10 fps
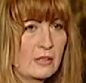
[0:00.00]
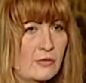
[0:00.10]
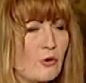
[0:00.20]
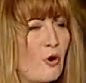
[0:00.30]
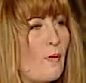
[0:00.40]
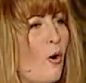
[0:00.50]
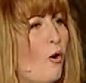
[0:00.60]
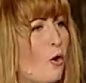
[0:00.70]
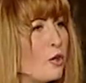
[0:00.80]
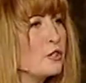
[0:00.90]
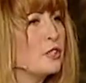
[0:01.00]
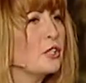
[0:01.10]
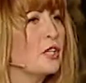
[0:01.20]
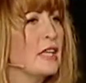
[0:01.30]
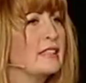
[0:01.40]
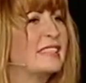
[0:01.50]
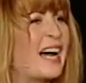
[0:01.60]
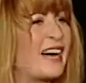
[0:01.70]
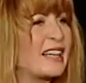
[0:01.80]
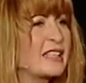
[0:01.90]
from all the
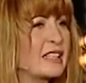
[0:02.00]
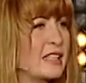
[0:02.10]
dark